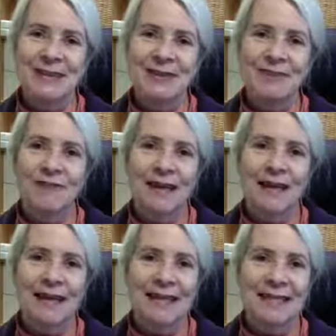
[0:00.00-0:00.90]
you'll find
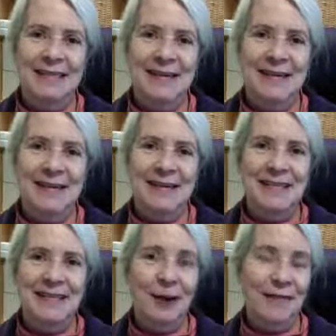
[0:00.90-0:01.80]
that it's a
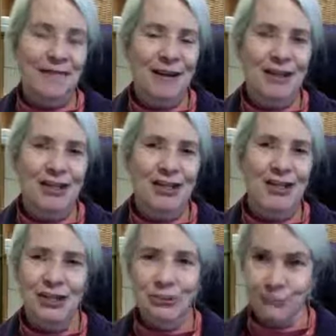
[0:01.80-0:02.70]
lot of fun just
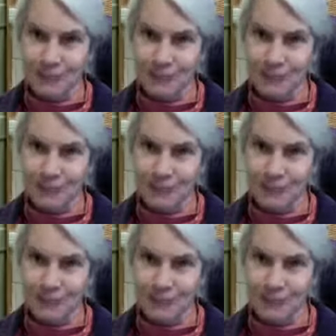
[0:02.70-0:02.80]
to